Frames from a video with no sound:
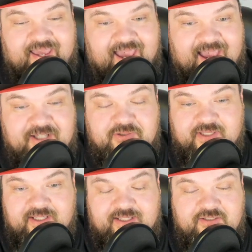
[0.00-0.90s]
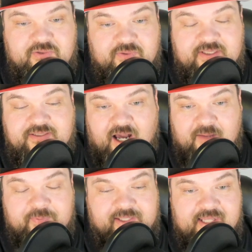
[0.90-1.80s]
as you get into these
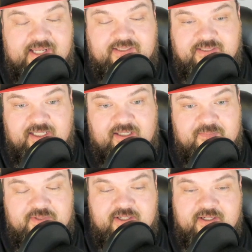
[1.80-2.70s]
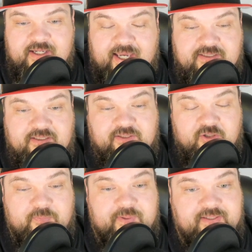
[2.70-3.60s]
complicated schemes, it's a
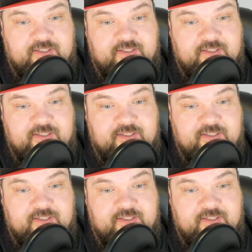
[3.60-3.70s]
little bit